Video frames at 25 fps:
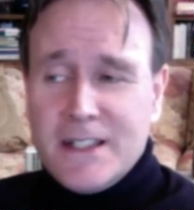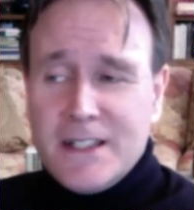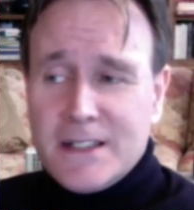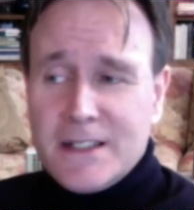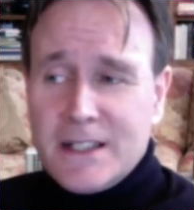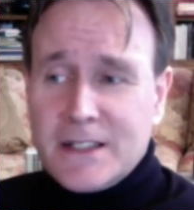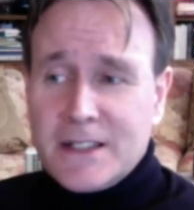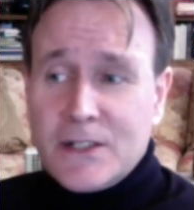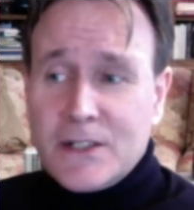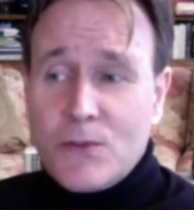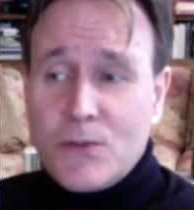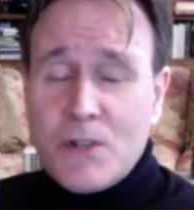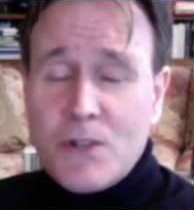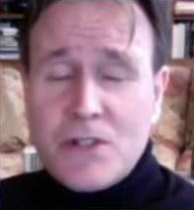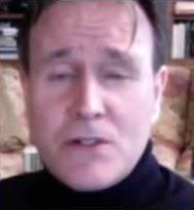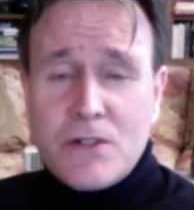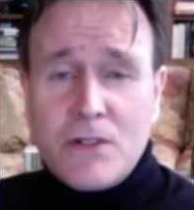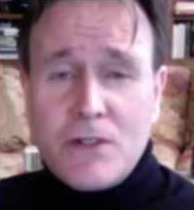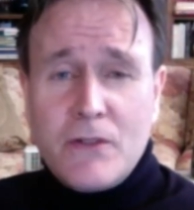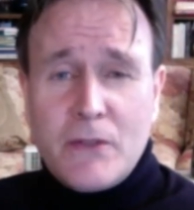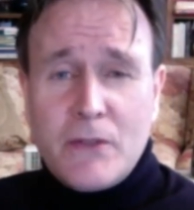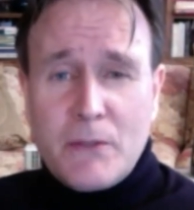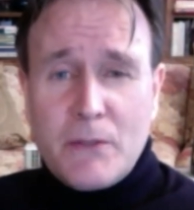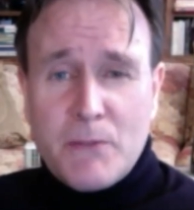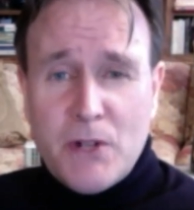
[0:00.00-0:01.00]
That the question
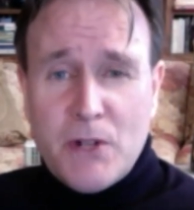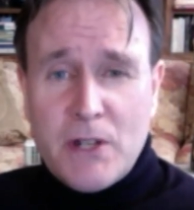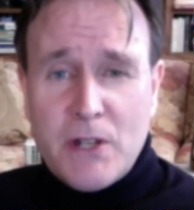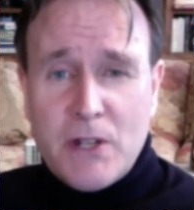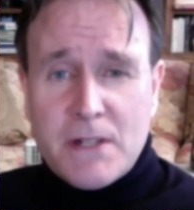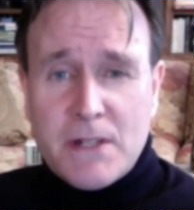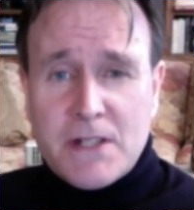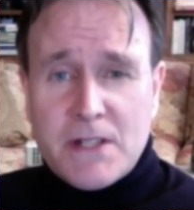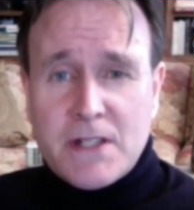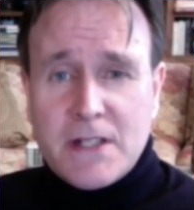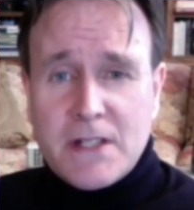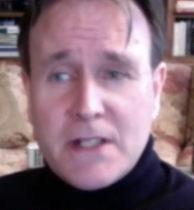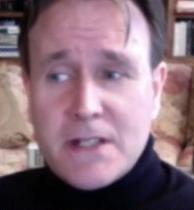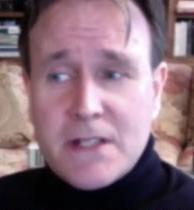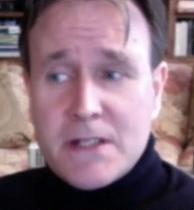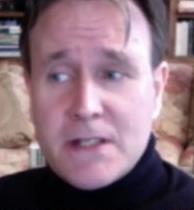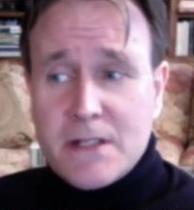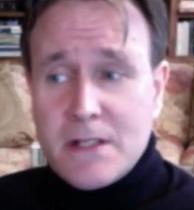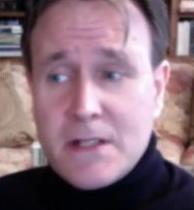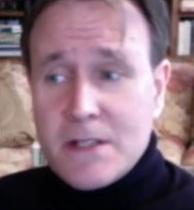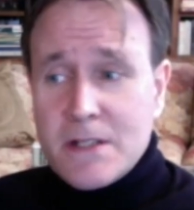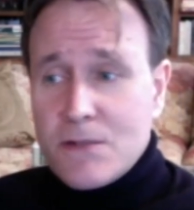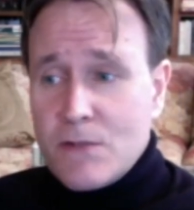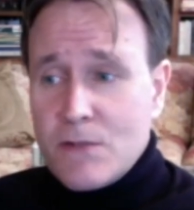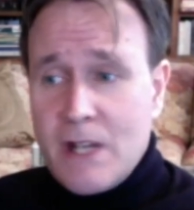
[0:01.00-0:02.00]
of the privacy
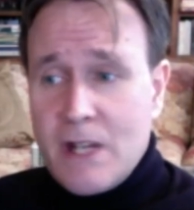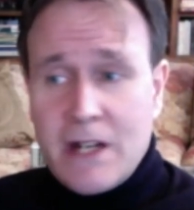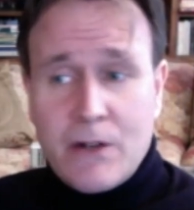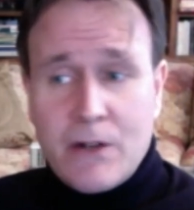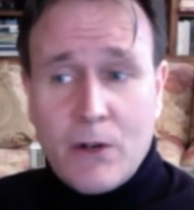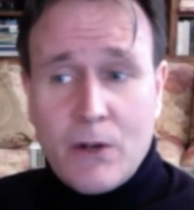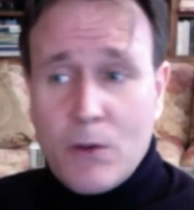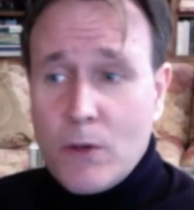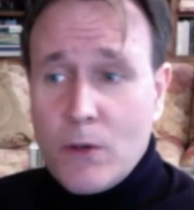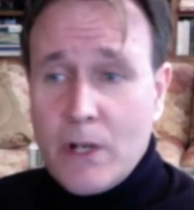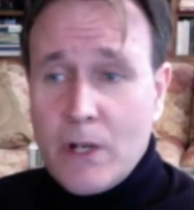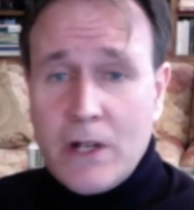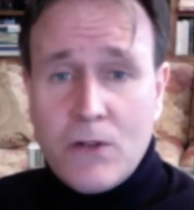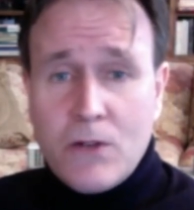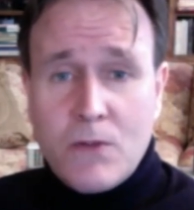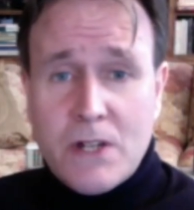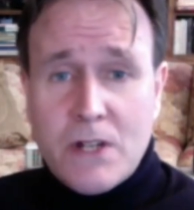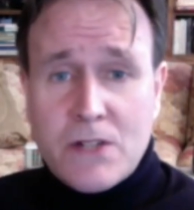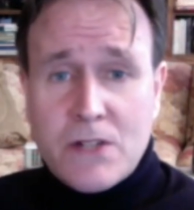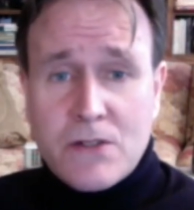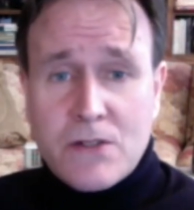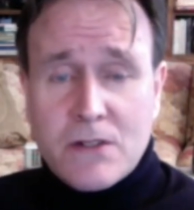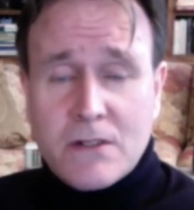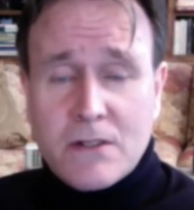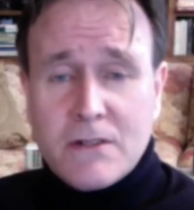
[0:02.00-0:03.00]
is a recurring
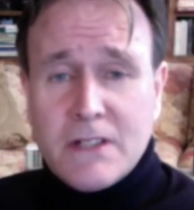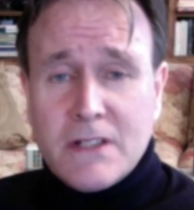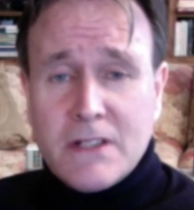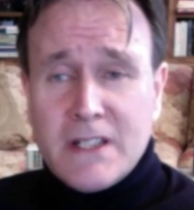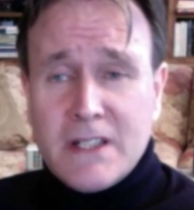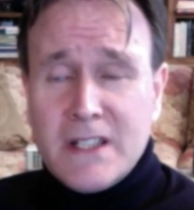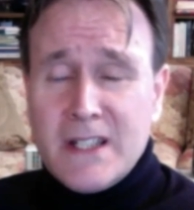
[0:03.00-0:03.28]
question.